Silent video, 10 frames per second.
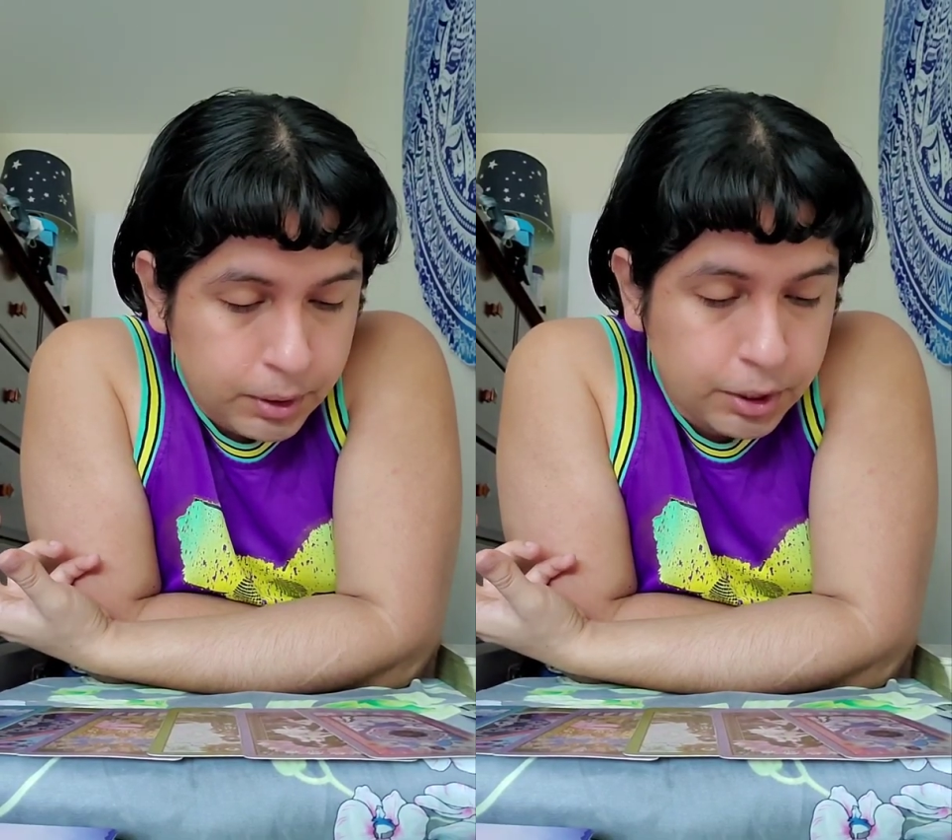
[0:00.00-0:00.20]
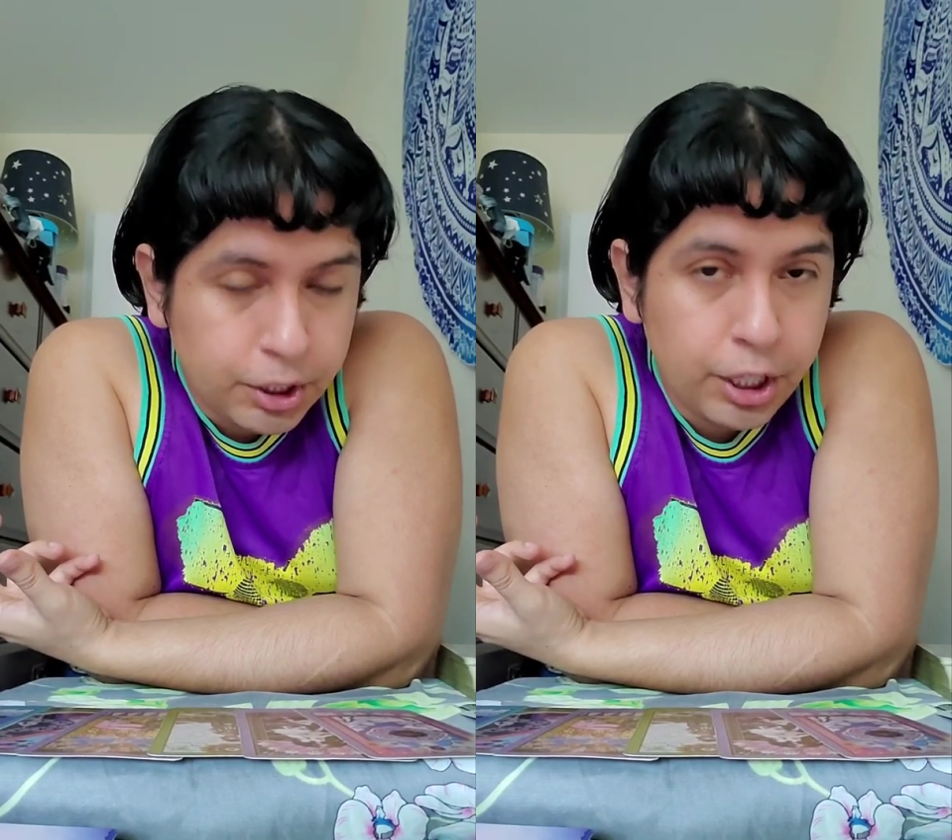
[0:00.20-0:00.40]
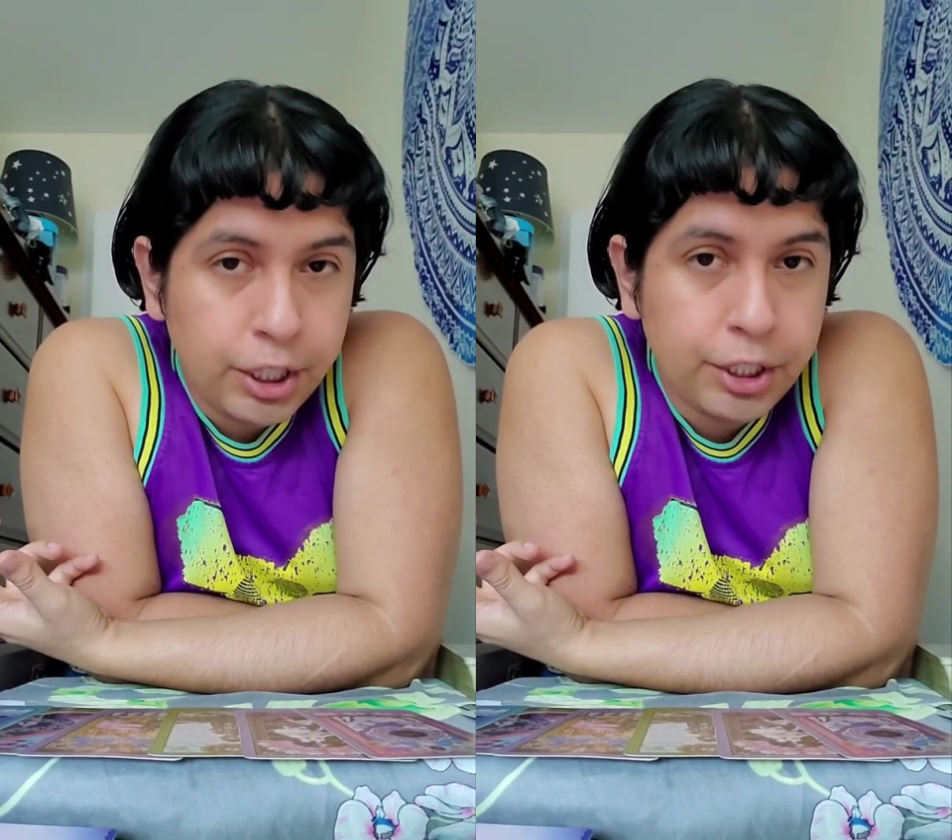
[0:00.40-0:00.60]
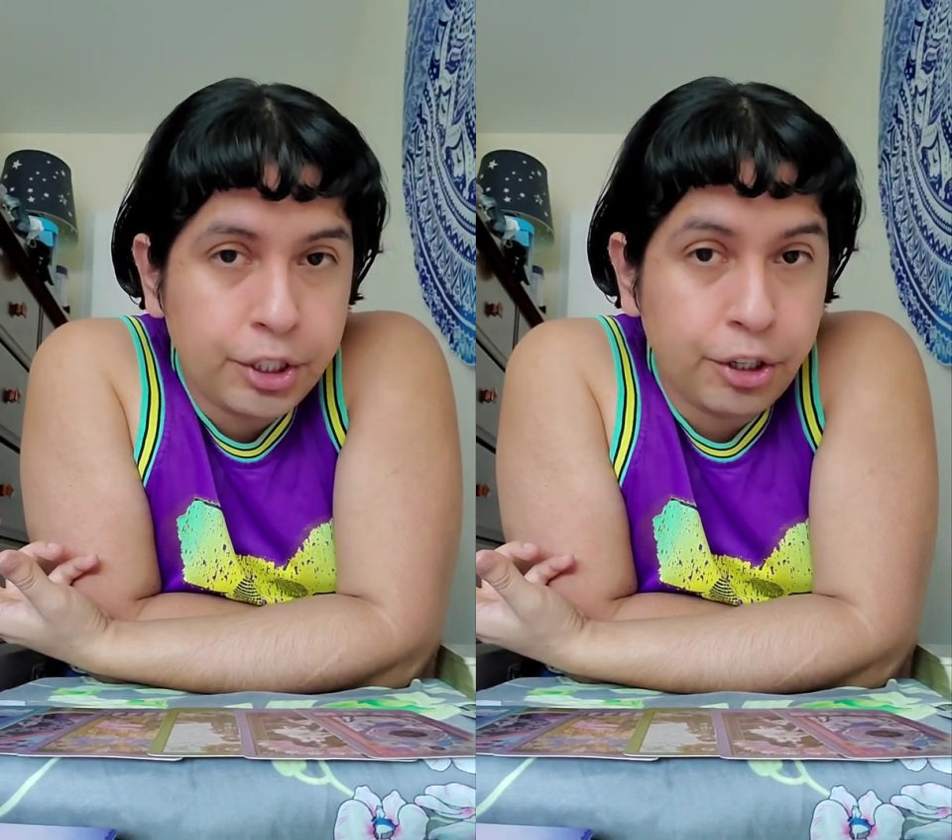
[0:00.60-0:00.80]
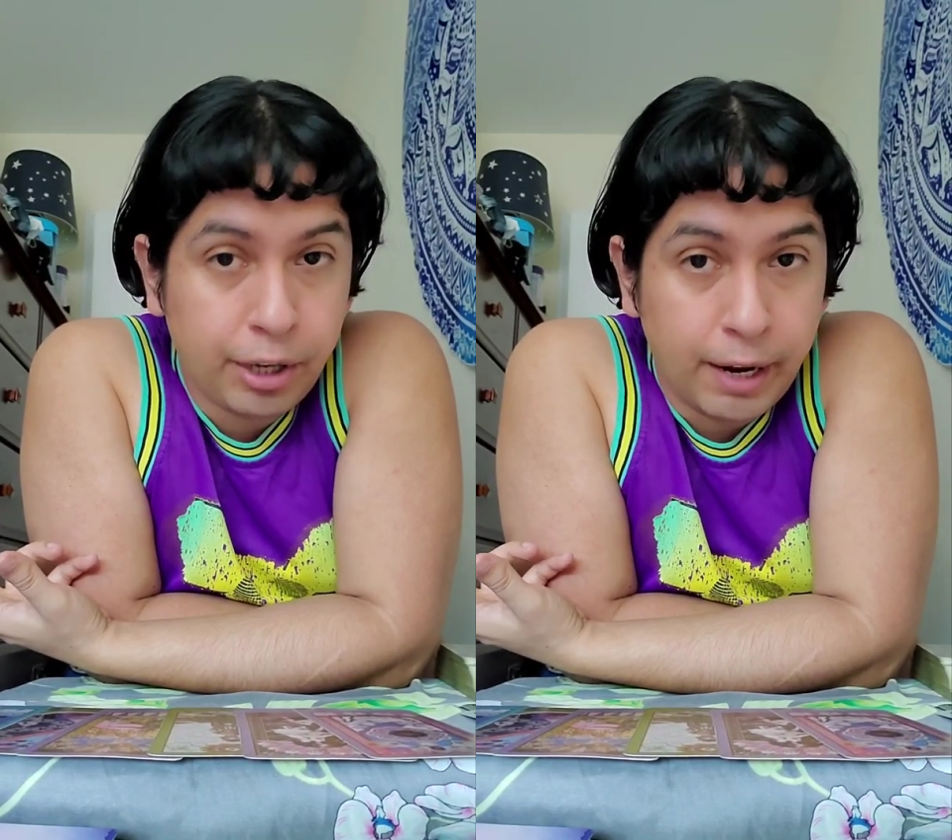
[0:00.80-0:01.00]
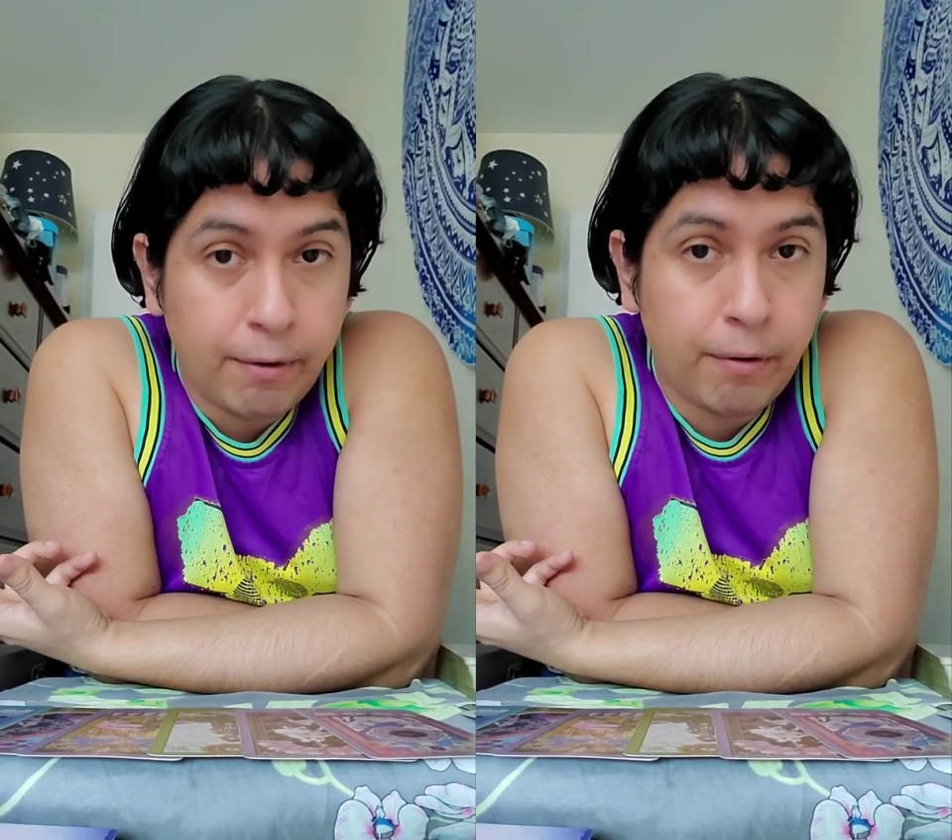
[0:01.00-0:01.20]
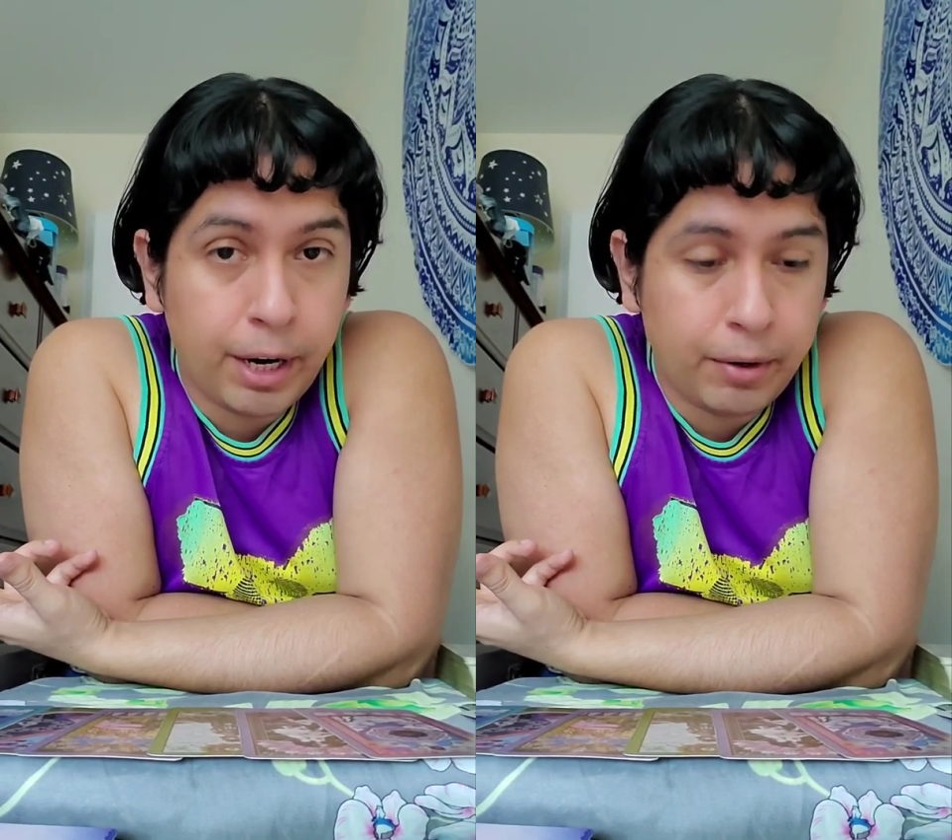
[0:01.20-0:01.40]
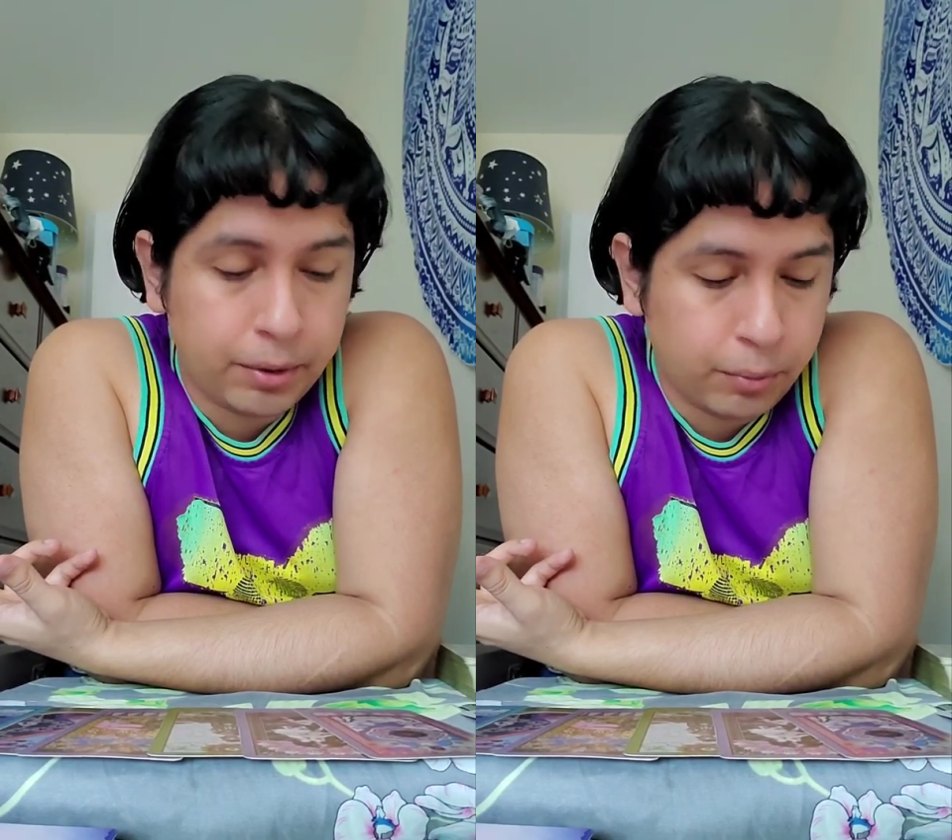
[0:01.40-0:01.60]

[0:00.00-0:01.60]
change your life around